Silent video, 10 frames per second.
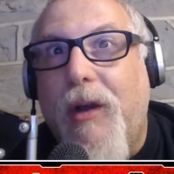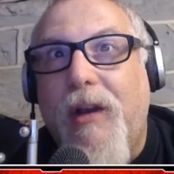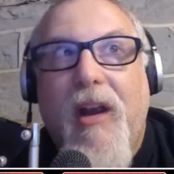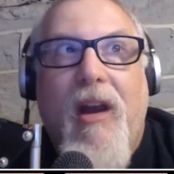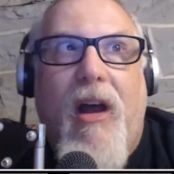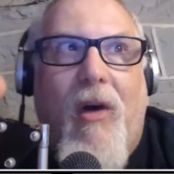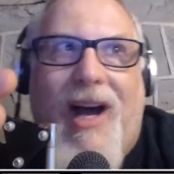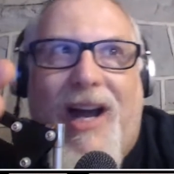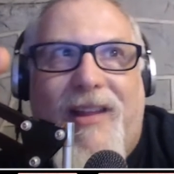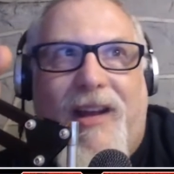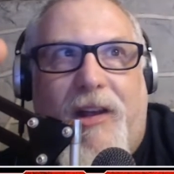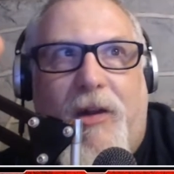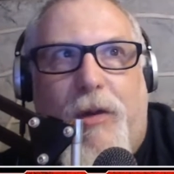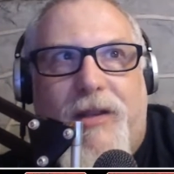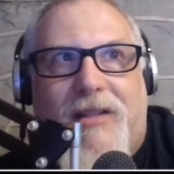And oh, hi there,
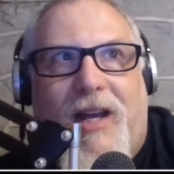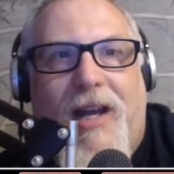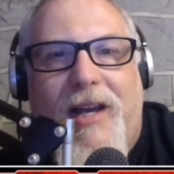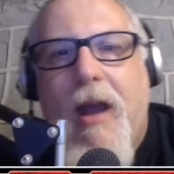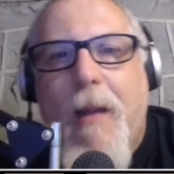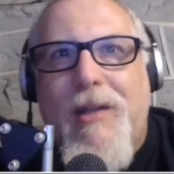you on the side.